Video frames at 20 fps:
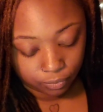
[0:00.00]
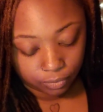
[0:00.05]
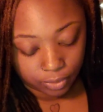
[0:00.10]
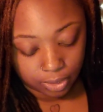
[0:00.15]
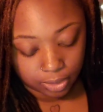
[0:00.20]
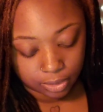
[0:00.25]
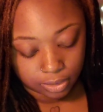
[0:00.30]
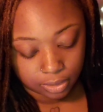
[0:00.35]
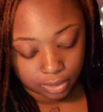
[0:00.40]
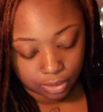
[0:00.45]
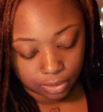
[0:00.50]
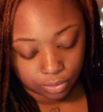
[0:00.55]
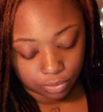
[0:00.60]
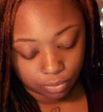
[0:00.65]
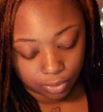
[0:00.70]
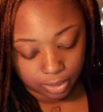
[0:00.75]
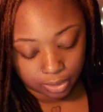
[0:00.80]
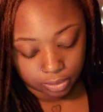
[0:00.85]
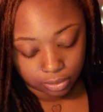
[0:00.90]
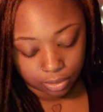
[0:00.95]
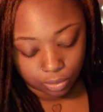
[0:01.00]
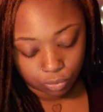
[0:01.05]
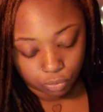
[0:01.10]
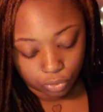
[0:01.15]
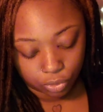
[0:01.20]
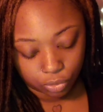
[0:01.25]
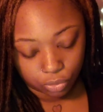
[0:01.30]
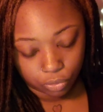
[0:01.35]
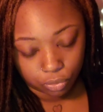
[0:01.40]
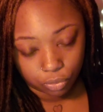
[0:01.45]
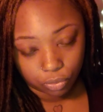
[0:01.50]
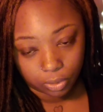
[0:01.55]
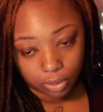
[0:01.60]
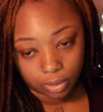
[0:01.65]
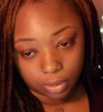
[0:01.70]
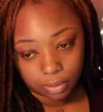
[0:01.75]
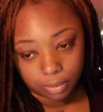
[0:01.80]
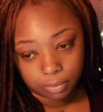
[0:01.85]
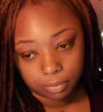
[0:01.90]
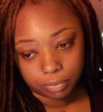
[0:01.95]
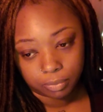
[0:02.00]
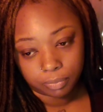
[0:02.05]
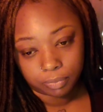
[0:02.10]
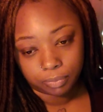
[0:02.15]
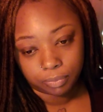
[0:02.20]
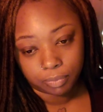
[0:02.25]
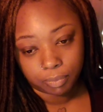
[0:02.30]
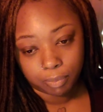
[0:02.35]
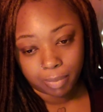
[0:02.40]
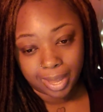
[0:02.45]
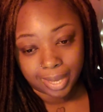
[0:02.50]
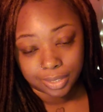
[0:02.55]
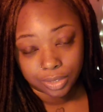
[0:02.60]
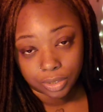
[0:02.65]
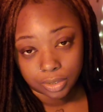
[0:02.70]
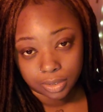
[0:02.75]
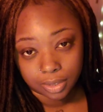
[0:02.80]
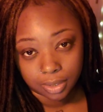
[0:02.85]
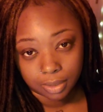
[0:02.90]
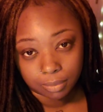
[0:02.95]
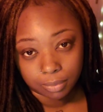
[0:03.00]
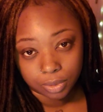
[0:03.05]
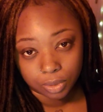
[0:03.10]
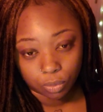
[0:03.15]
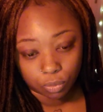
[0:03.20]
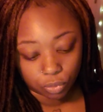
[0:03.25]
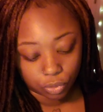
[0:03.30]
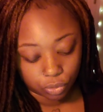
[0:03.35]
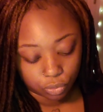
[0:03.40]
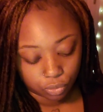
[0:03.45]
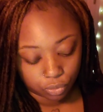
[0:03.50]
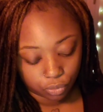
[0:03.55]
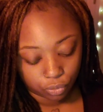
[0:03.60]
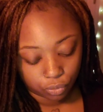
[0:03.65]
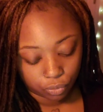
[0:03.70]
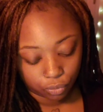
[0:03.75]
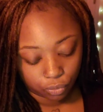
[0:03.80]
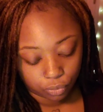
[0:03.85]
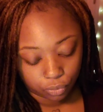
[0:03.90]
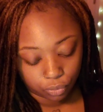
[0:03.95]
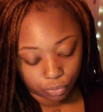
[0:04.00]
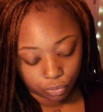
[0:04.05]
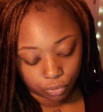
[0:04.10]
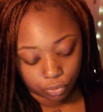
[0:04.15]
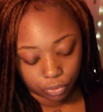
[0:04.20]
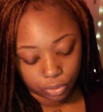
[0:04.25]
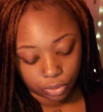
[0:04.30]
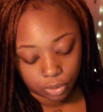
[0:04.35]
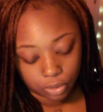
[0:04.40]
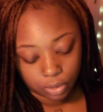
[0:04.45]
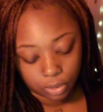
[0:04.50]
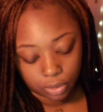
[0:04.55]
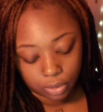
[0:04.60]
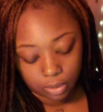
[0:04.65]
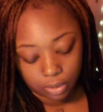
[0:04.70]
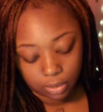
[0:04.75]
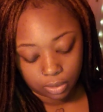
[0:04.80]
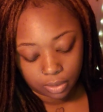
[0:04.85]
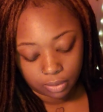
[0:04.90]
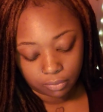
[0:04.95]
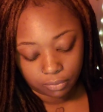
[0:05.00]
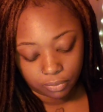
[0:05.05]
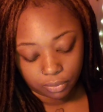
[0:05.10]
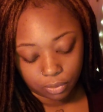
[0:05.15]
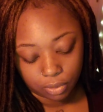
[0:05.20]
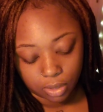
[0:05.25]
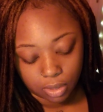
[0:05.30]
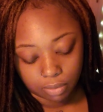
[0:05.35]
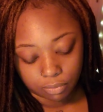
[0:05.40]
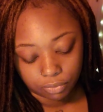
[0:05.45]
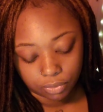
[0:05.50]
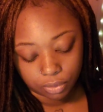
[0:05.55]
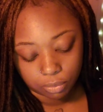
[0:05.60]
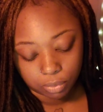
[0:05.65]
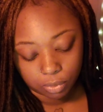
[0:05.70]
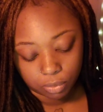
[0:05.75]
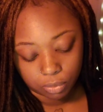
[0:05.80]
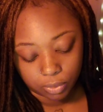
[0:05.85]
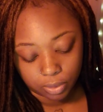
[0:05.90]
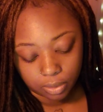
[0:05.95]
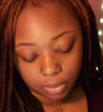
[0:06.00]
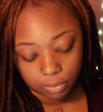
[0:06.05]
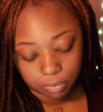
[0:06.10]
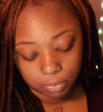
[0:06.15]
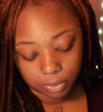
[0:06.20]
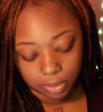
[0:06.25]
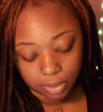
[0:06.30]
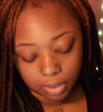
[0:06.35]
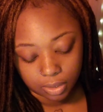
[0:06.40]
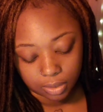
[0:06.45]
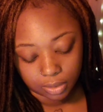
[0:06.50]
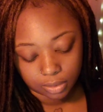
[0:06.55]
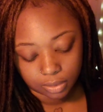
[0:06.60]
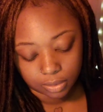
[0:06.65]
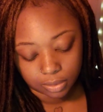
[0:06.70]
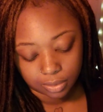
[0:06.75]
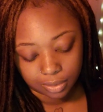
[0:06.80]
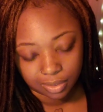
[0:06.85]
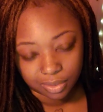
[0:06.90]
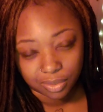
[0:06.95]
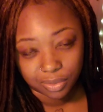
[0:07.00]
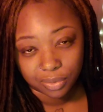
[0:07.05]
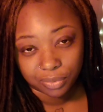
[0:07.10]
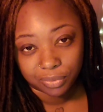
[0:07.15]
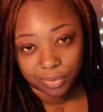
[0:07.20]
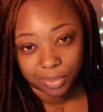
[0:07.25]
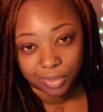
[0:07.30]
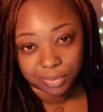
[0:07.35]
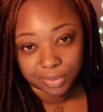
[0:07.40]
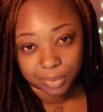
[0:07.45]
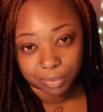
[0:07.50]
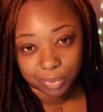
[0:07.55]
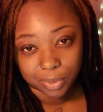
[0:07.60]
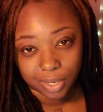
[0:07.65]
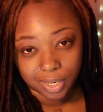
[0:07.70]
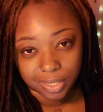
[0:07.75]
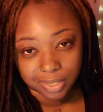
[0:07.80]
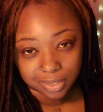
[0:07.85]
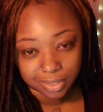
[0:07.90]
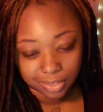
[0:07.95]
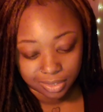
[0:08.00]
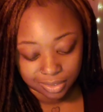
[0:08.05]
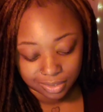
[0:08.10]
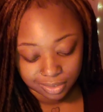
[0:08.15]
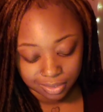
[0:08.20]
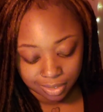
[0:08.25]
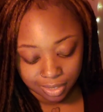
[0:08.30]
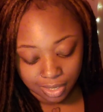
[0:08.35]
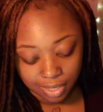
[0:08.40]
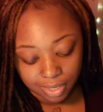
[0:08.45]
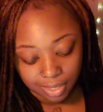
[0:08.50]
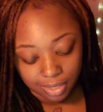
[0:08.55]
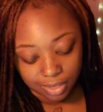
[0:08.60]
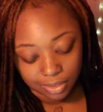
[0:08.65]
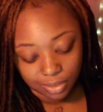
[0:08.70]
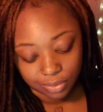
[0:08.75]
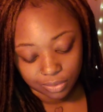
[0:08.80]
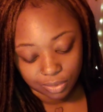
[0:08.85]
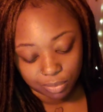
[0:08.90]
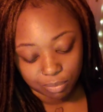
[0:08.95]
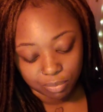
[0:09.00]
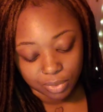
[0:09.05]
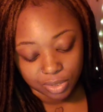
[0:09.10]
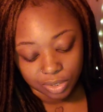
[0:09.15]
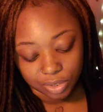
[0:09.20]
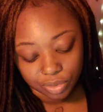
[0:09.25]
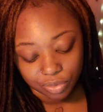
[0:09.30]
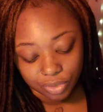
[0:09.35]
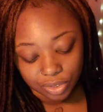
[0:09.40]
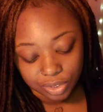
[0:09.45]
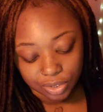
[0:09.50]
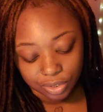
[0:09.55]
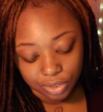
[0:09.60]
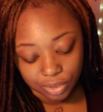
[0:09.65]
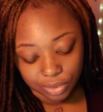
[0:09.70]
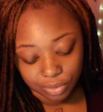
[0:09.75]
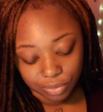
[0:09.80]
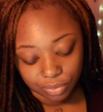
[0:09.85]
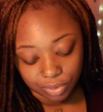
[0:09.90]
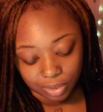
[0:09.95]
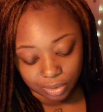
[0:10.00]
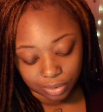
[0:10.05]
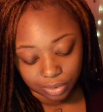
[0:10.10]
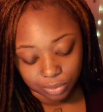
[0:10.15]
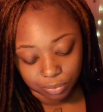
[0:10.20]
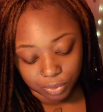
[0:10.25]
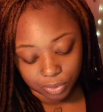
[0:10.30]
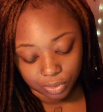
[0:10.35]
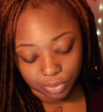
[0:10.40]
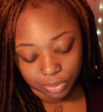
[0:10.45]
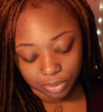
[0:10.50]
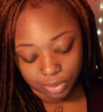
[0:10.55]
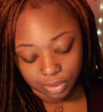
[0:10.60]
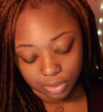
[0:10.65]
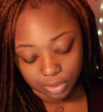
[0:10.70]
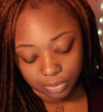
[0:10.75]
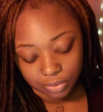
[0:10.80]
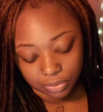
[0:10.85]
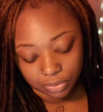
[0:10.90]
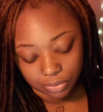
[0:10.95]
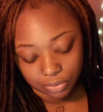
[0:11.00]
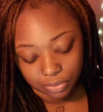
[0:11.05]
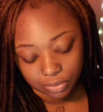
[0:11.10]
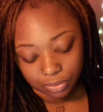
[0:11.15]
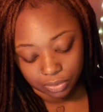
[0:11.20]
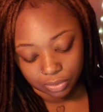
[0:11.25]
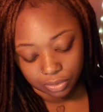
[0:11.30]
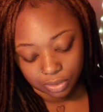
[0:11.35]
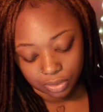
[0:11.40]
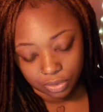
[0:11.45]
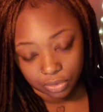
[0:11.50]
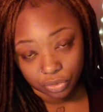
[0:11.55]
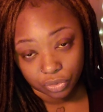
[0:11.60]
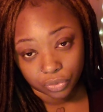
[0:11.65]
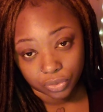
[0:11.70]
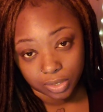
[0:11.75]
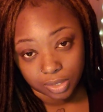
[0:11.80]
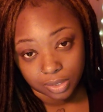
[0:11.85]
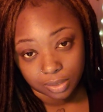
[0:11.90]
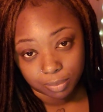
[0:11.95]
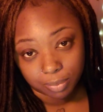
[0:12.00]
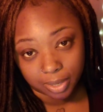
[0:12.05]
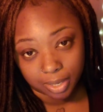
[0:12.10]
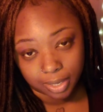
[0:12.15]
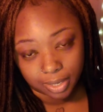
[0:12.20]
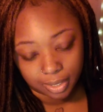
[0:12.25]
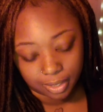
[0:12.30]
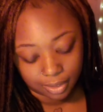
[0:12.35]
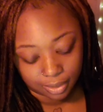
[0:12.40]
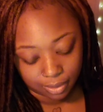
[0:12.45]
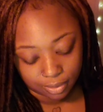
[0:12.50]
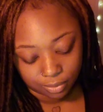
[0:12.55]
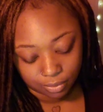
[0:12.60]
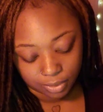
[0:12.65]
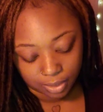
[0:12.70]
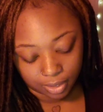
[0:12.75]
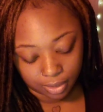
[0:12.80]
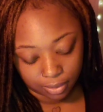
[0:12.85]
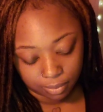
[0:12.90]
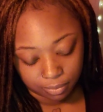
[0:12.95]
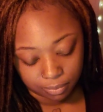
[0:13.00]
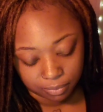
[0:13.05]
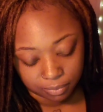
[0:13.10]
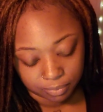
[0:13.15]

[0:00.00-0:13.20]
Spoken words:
They see you as someone who matches them, someone who they feel comfortable with because you're full of surprises. There's a mystery to you that this person is intrigued by, okay?